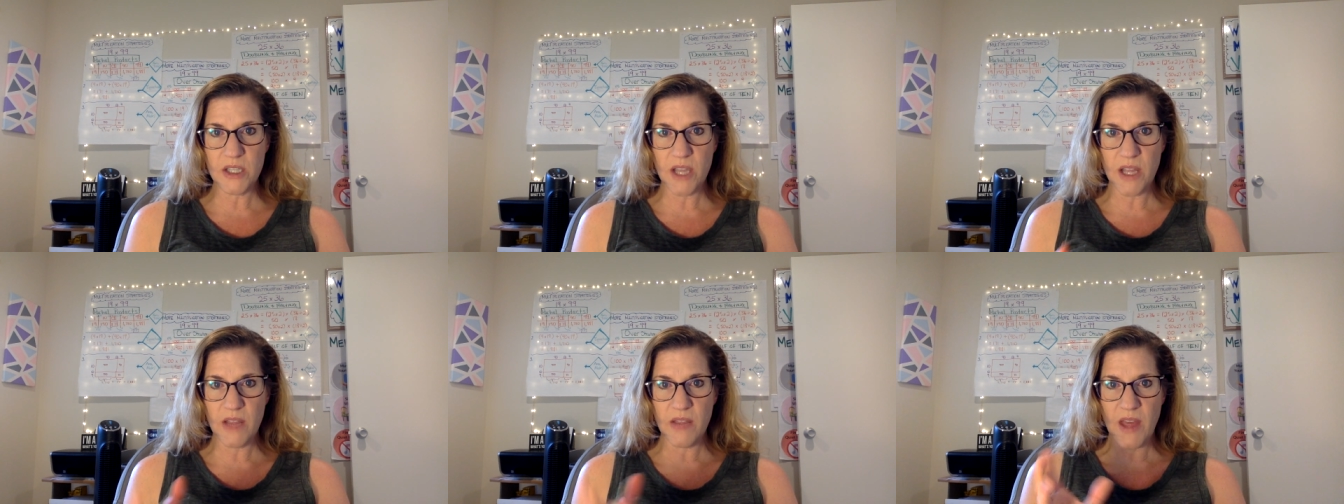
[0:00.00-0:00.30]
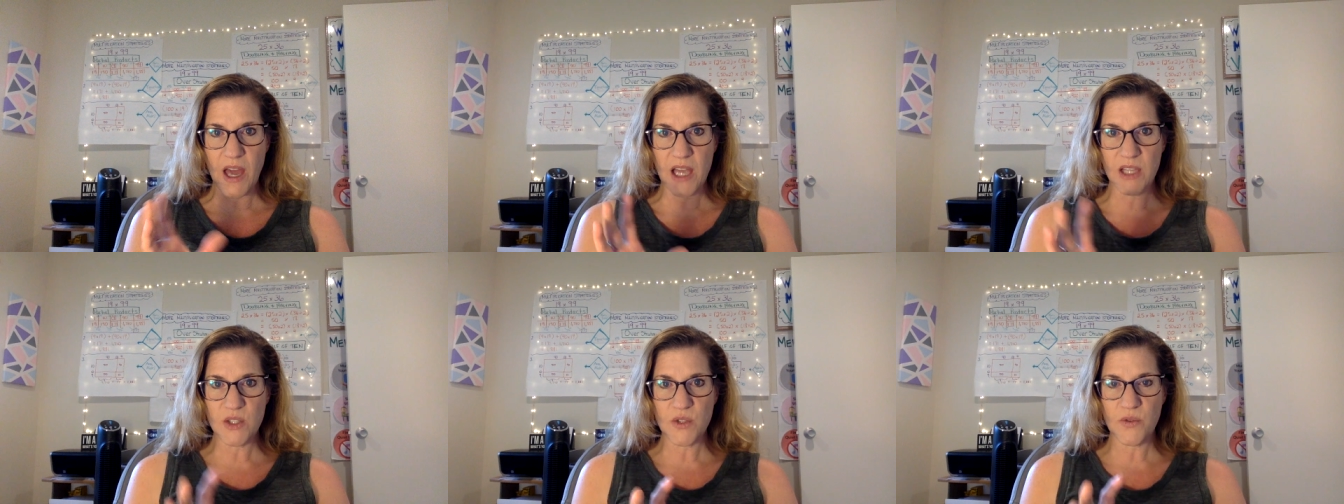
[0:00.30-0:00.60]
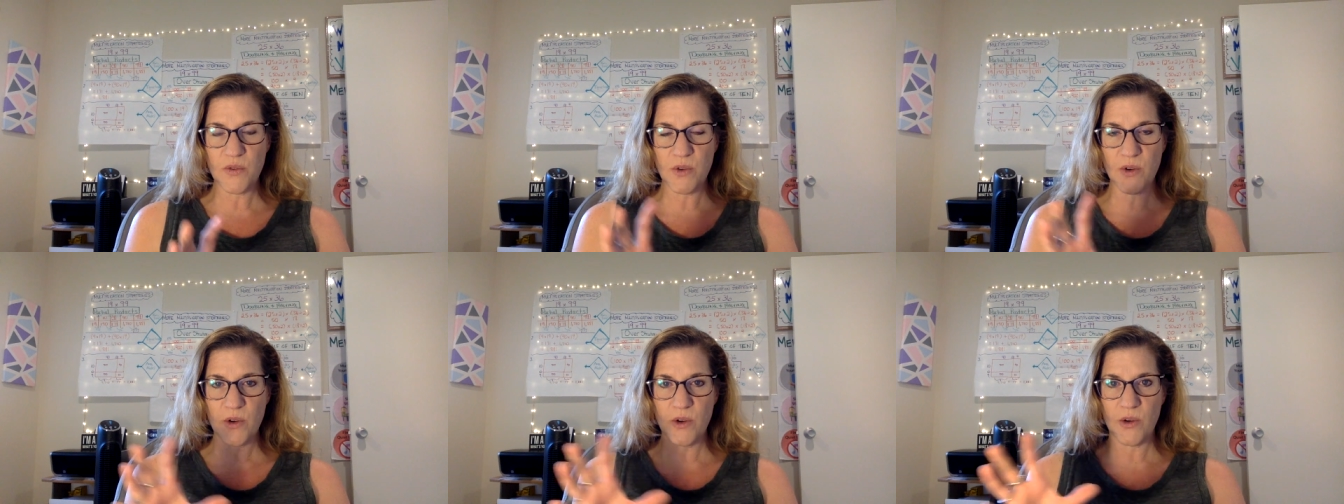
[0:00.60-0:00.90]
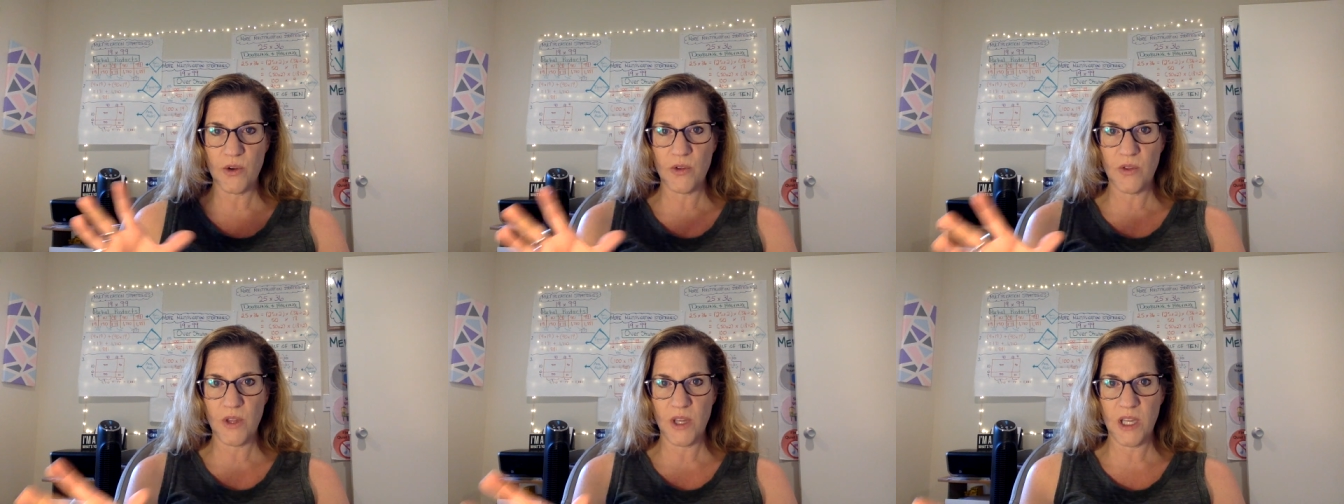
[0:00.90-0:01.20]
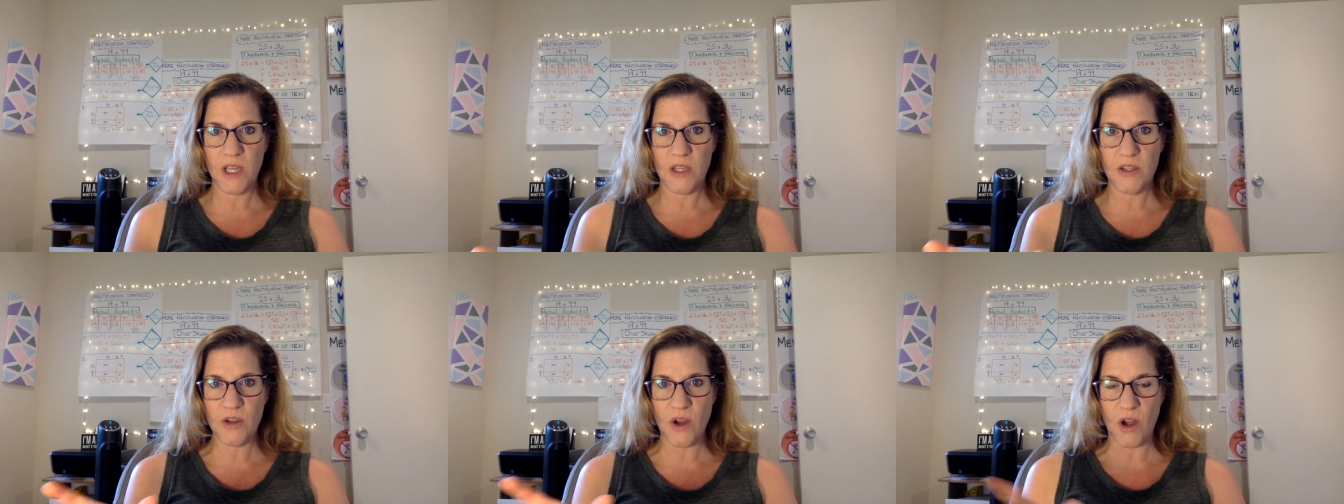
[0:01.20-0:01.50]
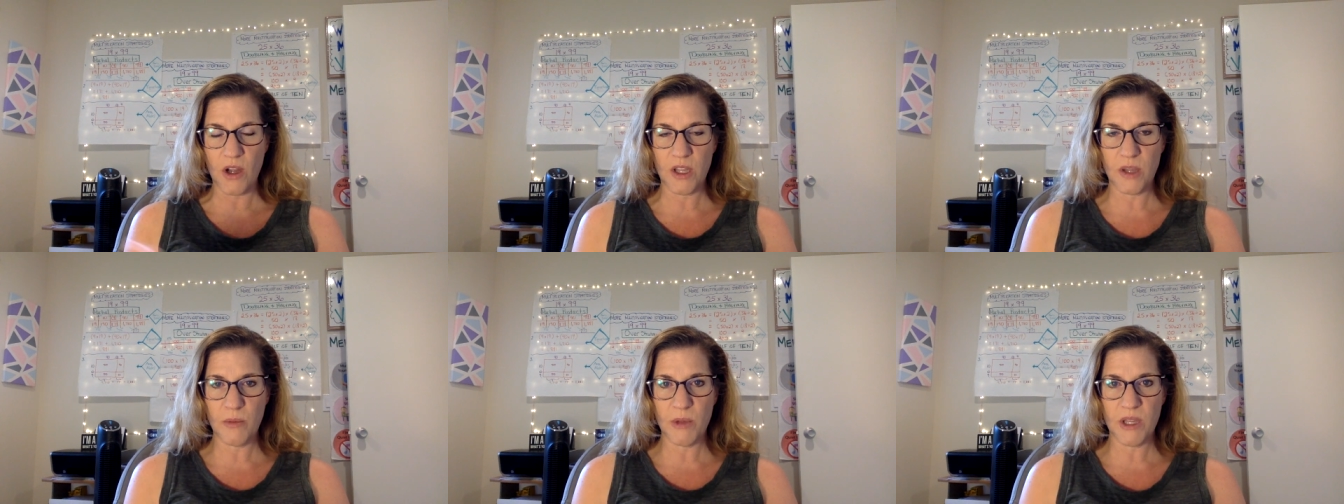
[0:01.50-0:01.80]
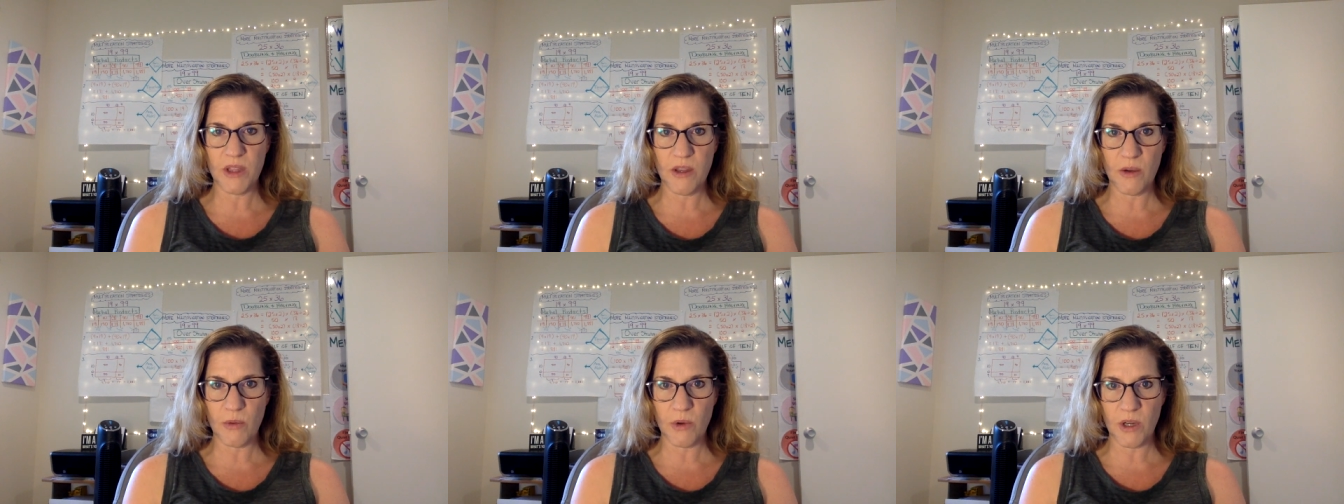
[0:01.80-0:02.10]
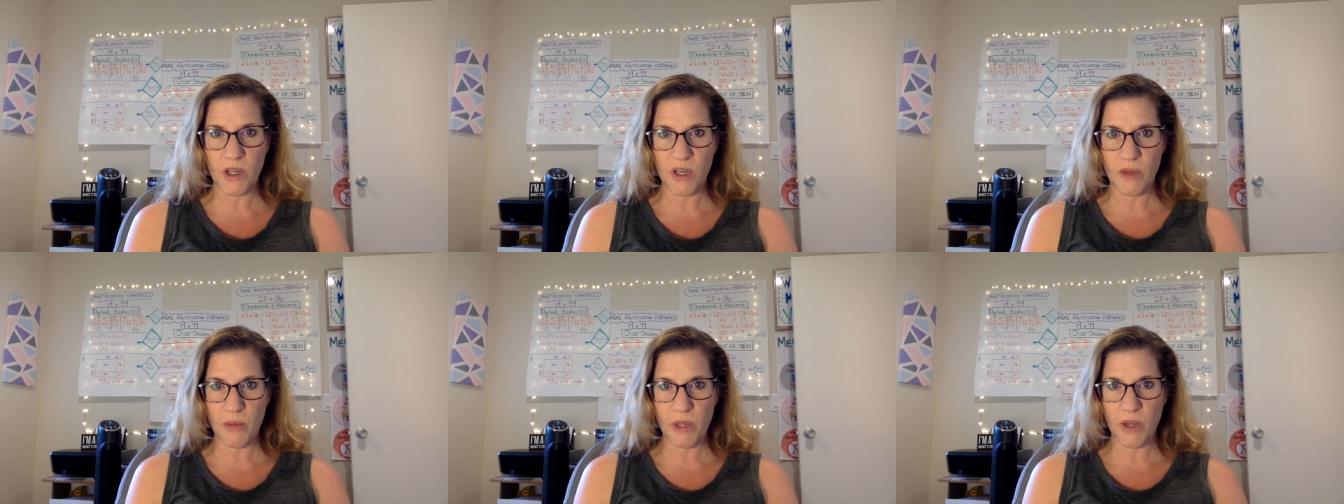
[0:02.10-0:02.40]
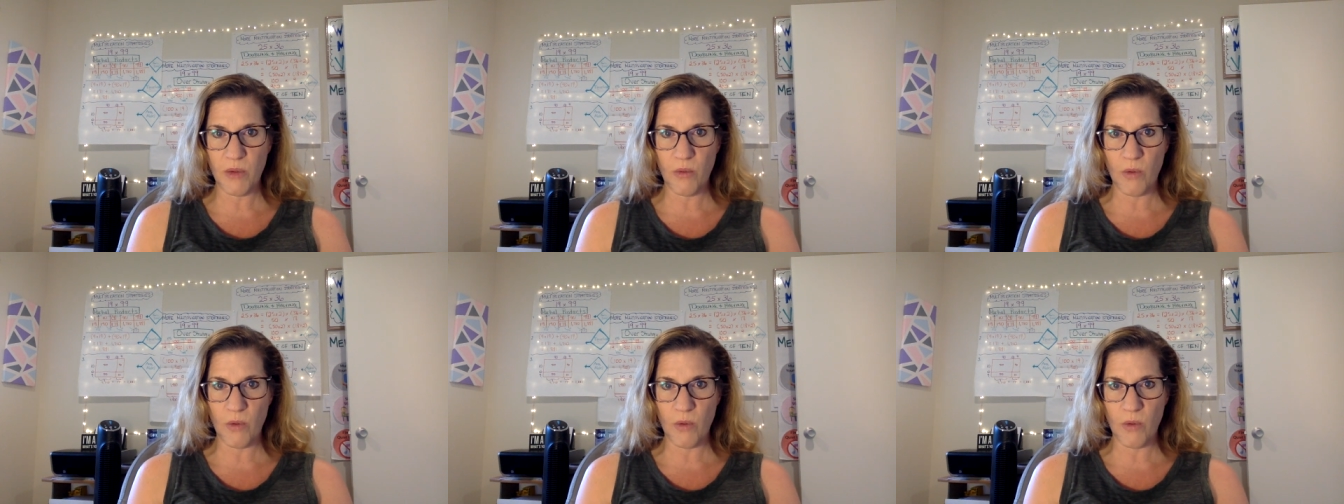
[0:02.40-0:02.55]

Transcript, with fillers: and that's for the document that we're going to be